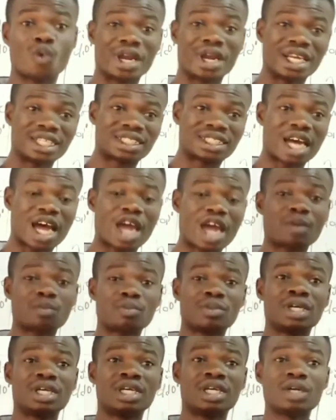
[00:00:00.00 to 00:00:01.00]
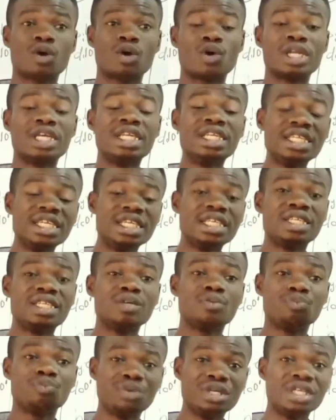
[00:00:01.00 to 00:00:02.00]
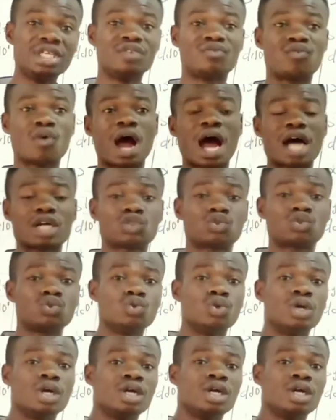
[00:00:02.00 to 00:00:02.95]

when the time or the need be for us to